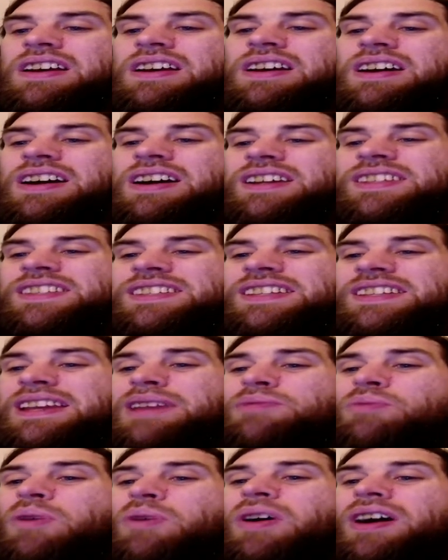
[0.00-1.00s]
I see
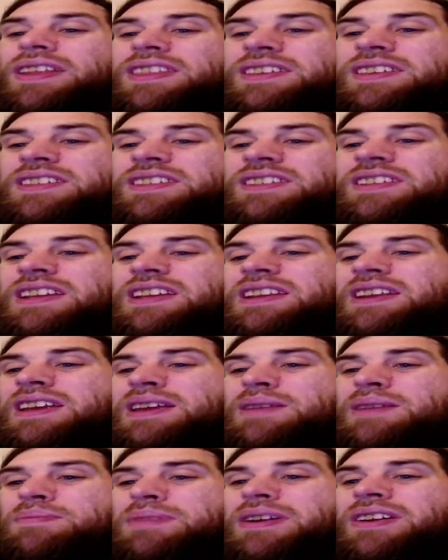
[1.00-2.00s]
why this is in here,
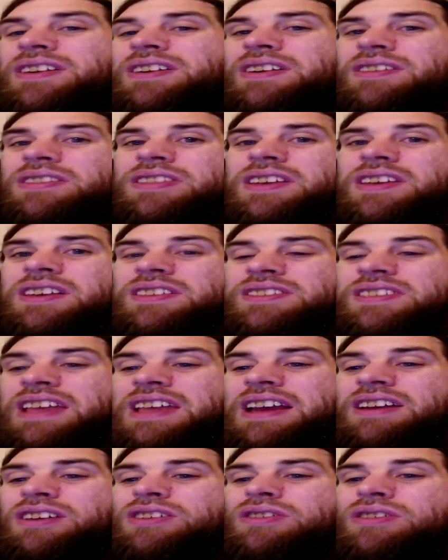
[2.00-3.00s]
but I don't think it's that
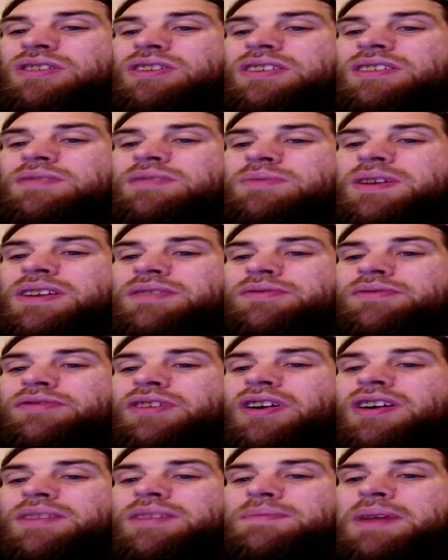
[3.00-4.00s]
good. We can
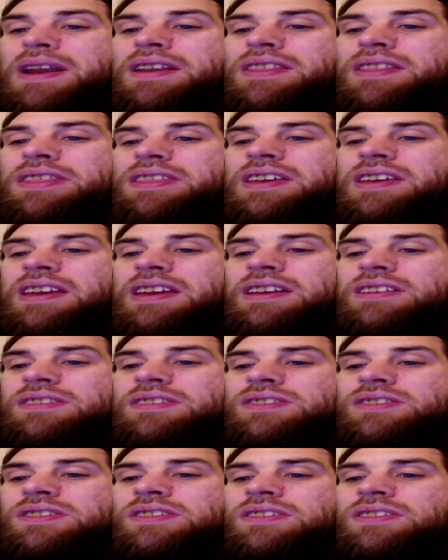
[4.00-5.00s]
find better things.
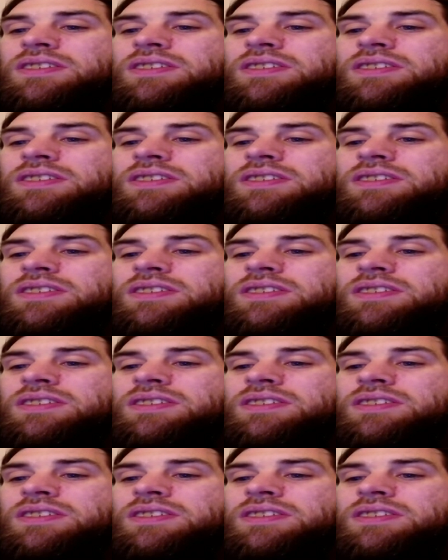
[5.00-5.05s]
